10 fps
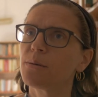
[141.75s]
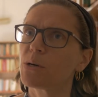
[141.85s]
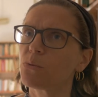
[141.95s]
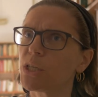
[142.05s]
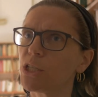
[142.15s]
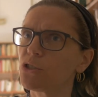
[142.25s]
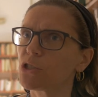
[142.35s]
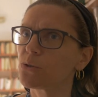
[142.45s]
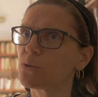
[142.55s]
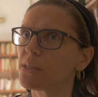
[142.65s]
marine
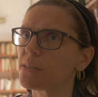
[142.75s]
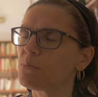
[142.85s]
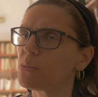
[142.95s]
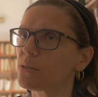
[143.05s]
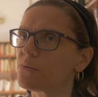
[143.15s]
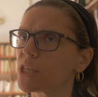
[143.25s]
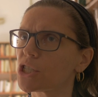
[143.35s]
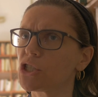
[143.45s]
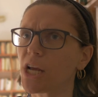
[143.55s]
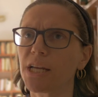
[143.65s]
insurance and bills of
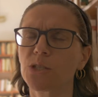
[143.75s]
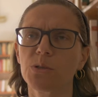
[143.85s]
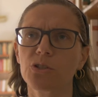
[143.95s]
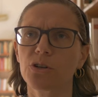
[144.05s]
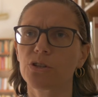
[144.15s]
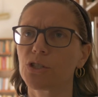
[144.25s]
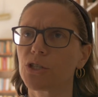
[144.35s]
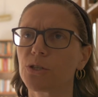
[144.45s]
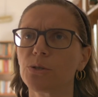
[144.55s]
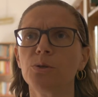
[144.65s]
exchange, which are the
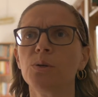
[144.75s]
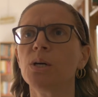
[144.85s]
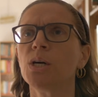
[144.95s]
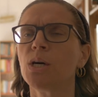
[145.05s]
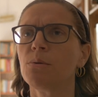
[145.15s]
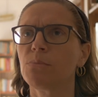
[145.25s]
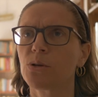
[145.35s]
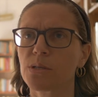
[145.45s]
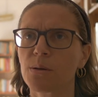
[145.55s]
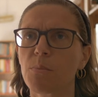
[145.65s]
two
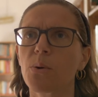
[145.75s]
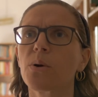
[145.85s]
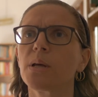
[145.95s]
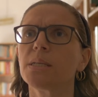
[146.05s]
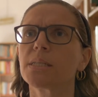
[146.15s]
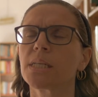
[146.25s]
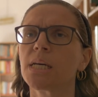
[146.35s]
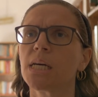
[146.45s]
most important